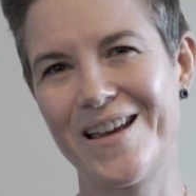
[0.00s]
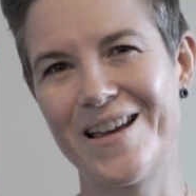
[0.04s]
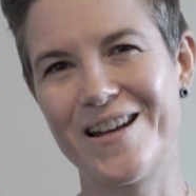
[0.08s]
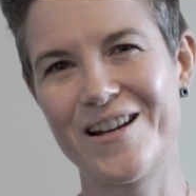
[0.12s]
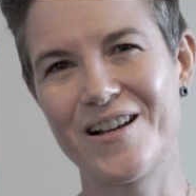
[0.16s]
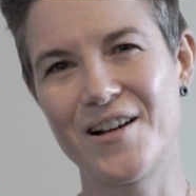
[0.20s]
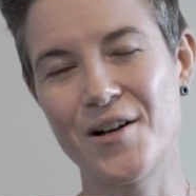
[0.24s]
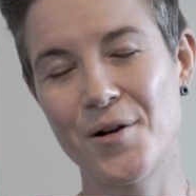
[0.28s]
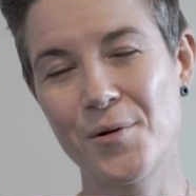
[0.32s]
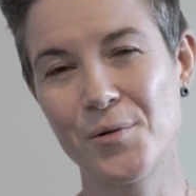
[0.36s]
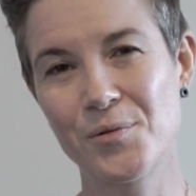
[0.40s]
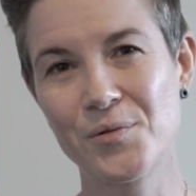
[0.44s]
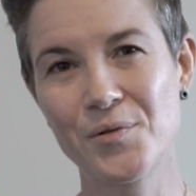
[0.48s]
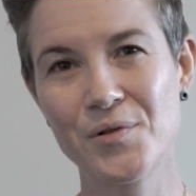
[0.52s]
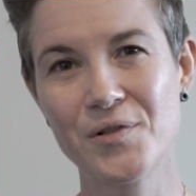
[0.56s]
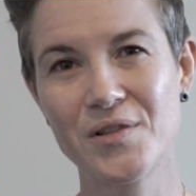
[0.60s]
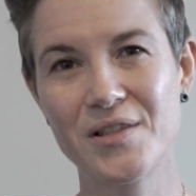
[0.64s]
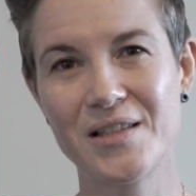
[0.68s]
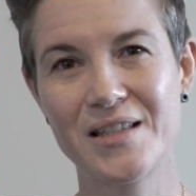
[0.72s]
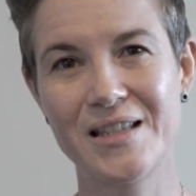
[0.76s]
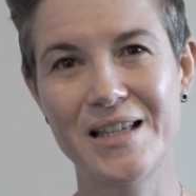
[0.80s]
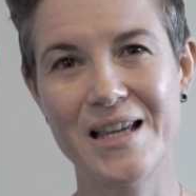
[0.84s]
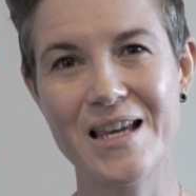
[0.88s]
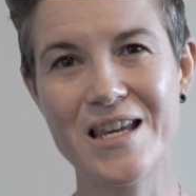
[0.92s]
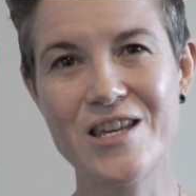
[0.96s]
and I will
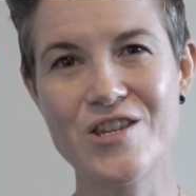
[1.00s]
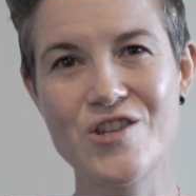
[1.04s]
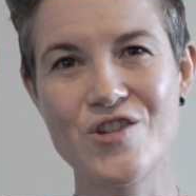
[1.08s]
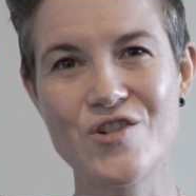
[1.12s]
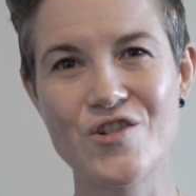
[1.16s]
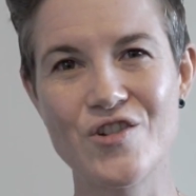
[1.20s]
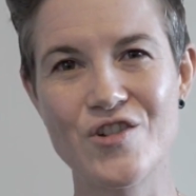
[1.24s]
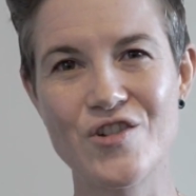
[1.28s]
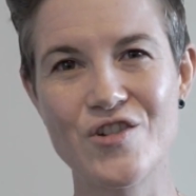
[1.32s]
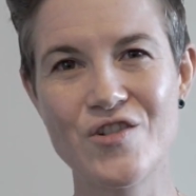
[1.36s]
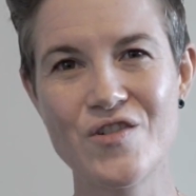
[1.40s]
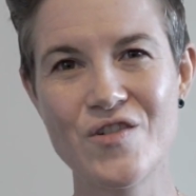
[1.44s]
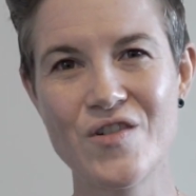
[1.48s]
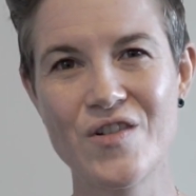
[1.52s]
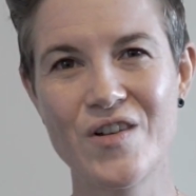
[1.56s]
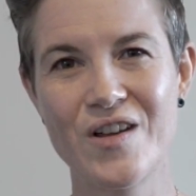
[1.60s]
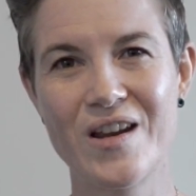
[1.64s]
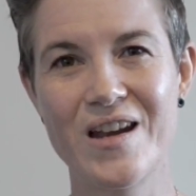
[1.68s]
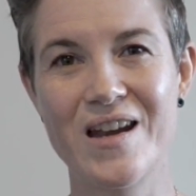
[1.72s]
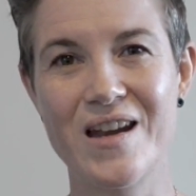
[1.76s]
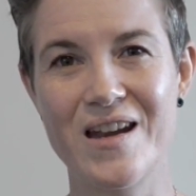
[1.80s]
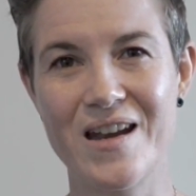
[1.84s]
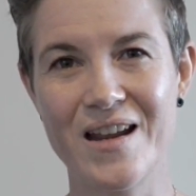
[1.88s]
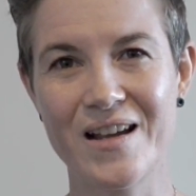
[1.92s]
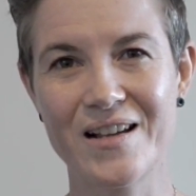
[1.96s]
see you
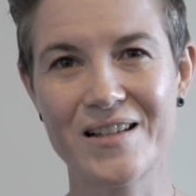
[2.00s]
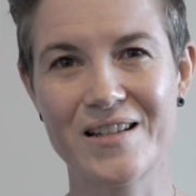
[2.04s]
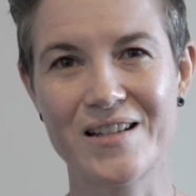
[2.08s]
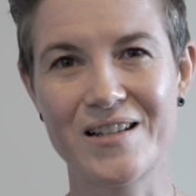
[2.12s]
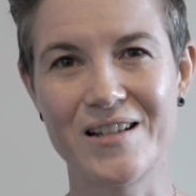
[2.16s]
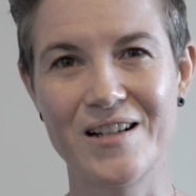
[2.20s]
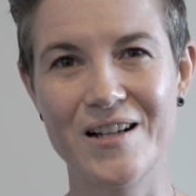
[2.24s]
next